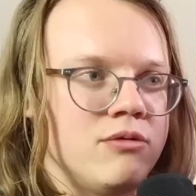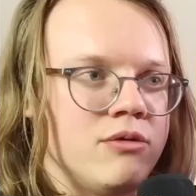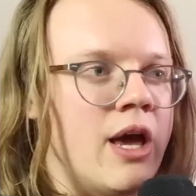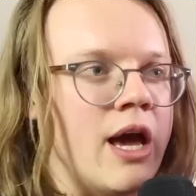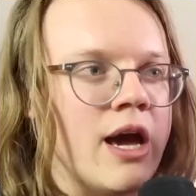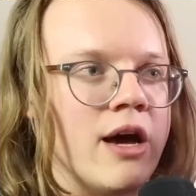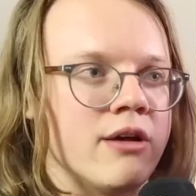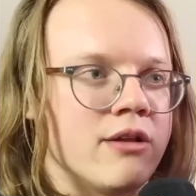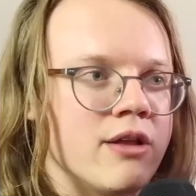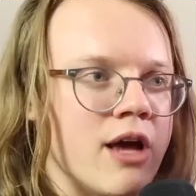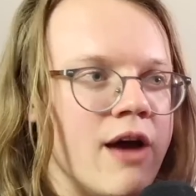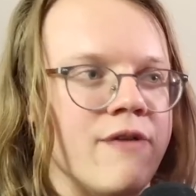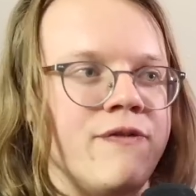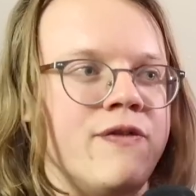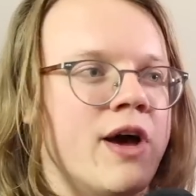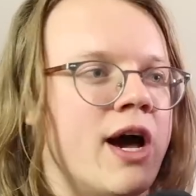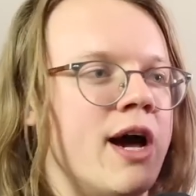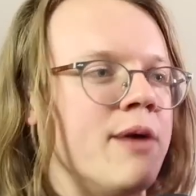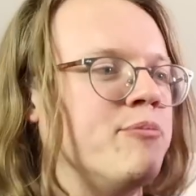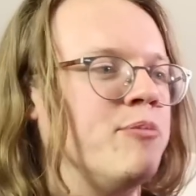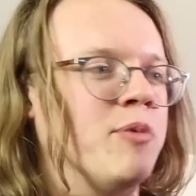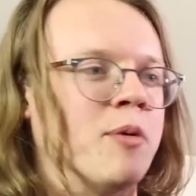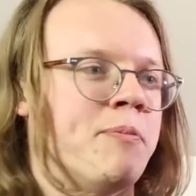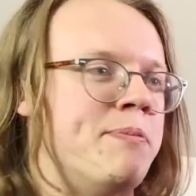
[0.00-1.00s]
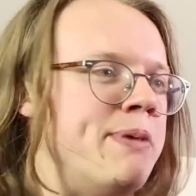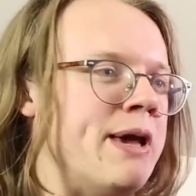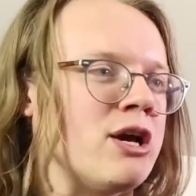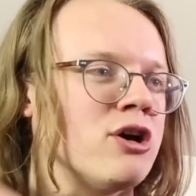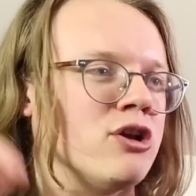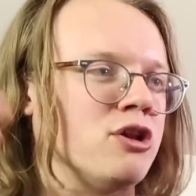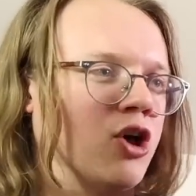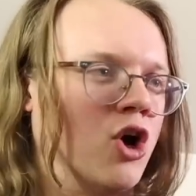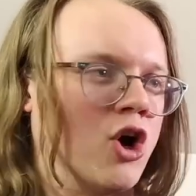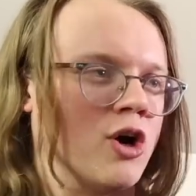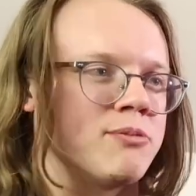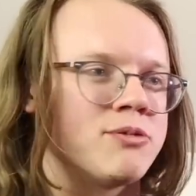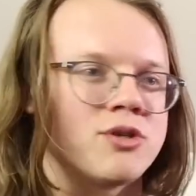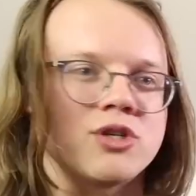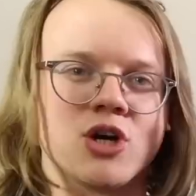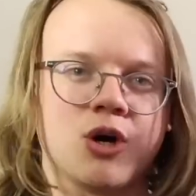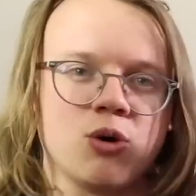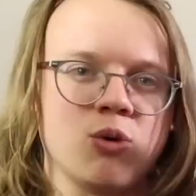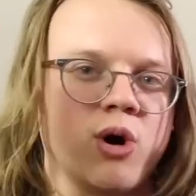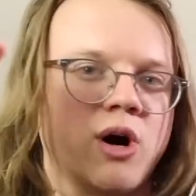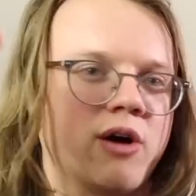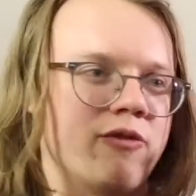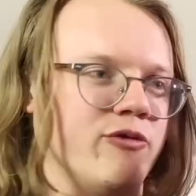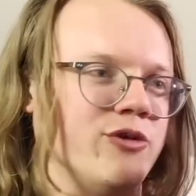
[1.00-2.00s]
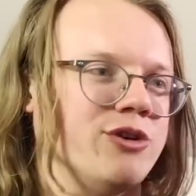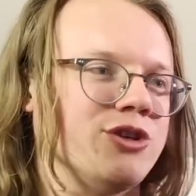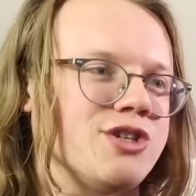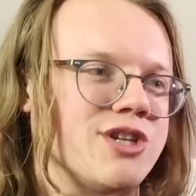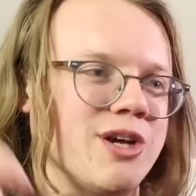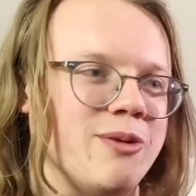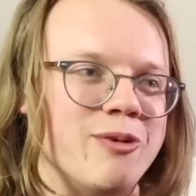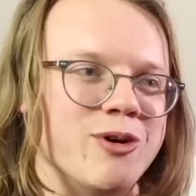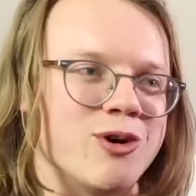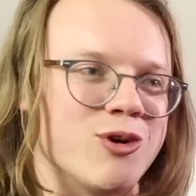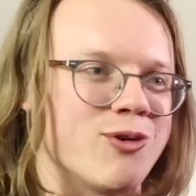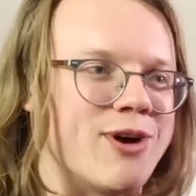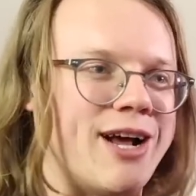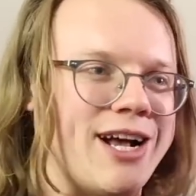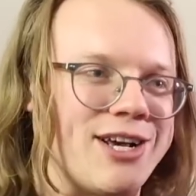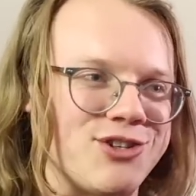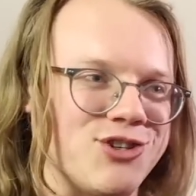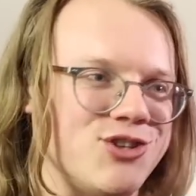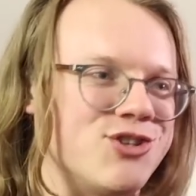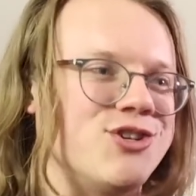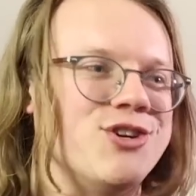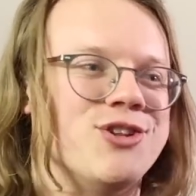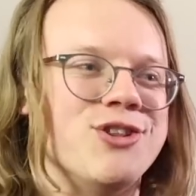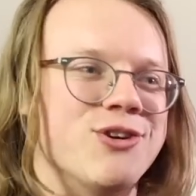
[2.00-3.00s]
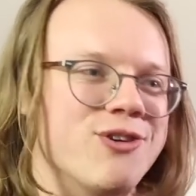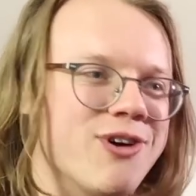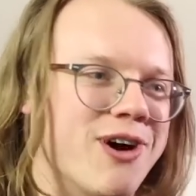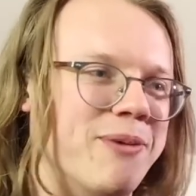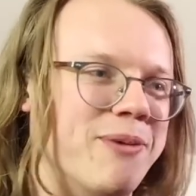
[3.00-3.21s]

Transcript: Yeah, I feel big alarms go off when someone cracks this in their